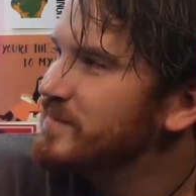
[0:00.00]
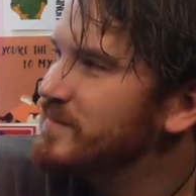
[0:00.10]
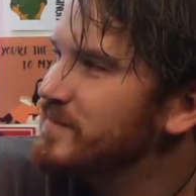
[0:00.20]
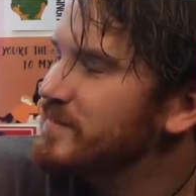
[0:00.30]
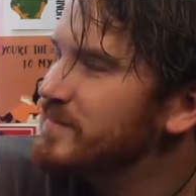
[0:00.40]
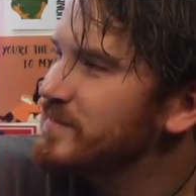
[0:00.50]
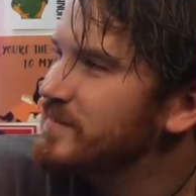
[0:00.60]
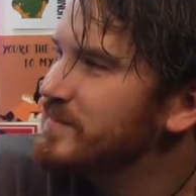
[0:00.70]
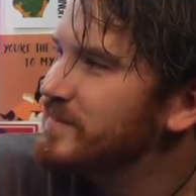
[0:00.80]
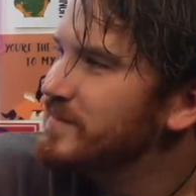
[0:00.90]

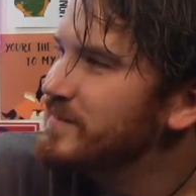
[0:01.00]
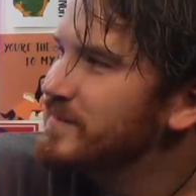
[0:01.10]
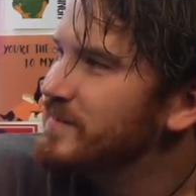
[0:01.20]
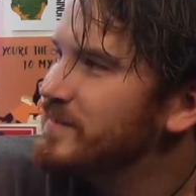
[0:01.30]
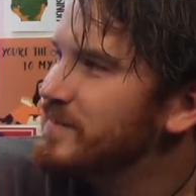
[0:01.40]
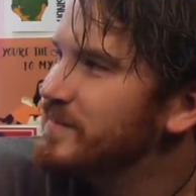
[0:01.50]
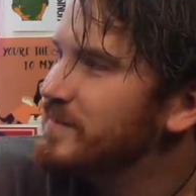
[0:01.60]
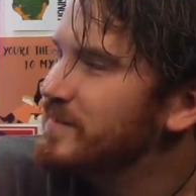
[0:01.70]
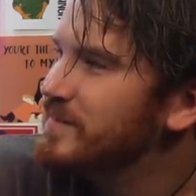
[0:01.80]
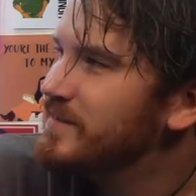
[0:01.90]

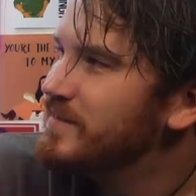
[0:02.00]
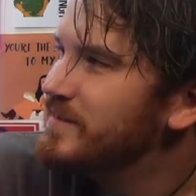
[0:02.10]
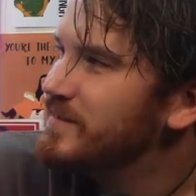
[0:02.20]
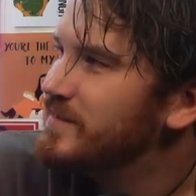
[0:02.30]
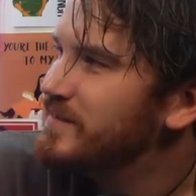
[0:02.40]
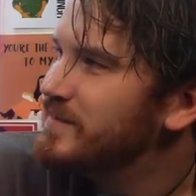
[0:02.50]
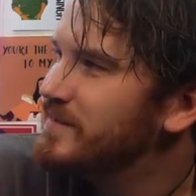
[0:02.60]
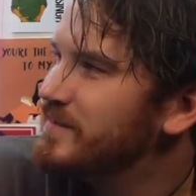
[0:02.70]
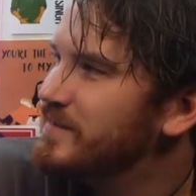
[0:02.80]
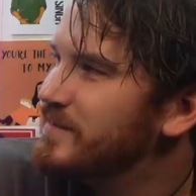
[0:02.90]

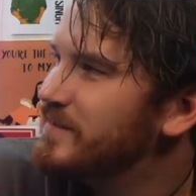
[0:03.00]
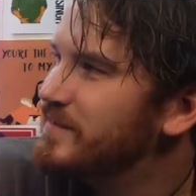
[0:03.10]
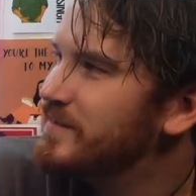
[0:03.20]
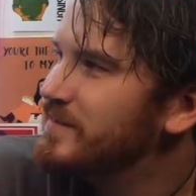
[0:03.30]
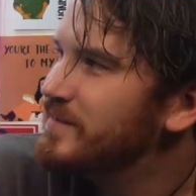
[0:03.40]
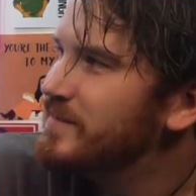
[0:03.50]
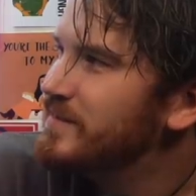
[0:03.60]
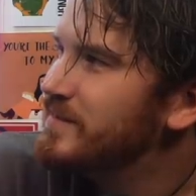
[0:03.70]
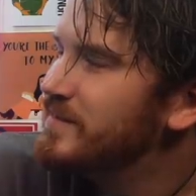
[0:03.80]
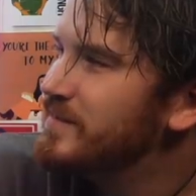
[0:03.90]

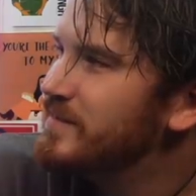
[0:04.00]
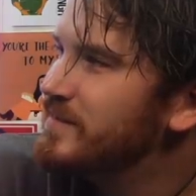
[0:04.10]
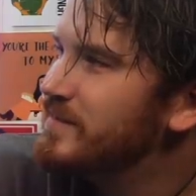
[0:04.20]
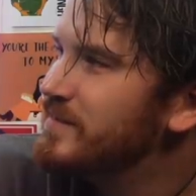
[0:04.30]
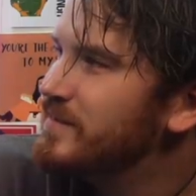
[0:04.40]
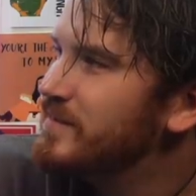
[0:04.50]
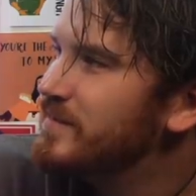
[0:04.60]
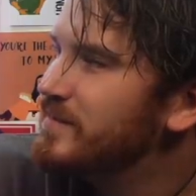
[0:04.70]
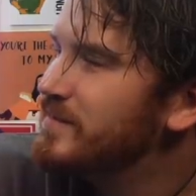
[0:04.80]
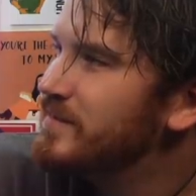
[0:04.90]

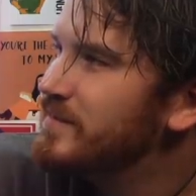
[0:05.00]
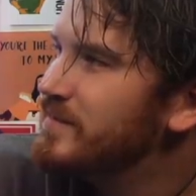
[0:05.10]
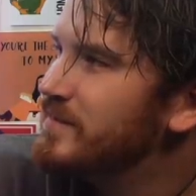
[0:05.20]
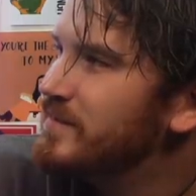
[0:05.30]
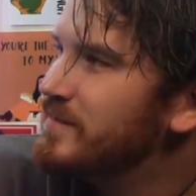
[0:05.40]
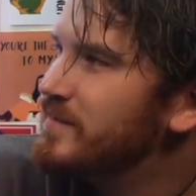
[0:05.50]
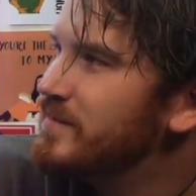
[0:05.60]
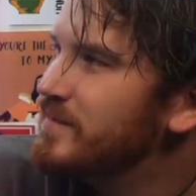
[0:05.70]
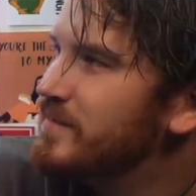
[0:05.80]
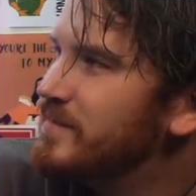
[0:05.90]

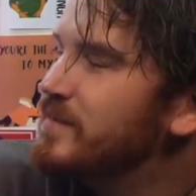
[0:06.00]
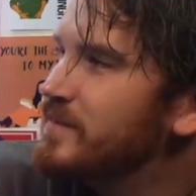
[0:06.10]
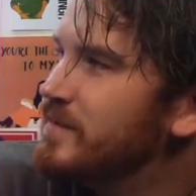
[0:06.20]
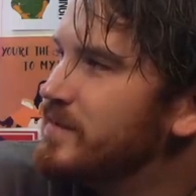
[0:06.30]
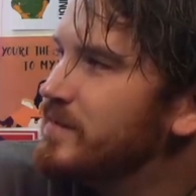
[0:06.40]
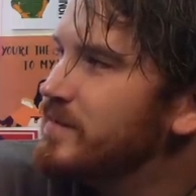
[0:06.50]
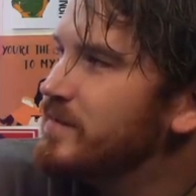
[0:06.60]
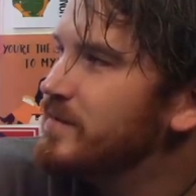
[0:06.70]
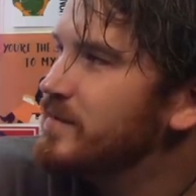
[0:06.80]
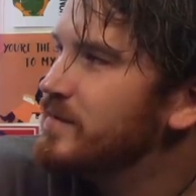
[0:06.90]

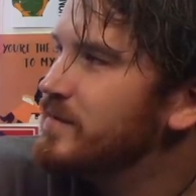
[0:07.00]
(silent)